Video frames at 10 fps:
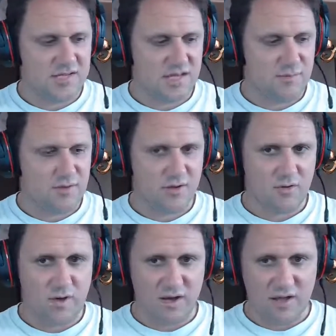Tampa
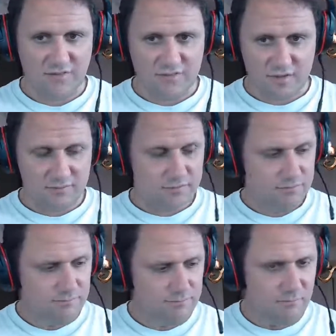quite often,
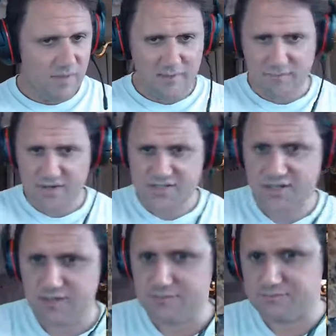and my
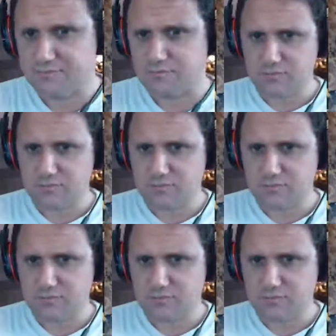son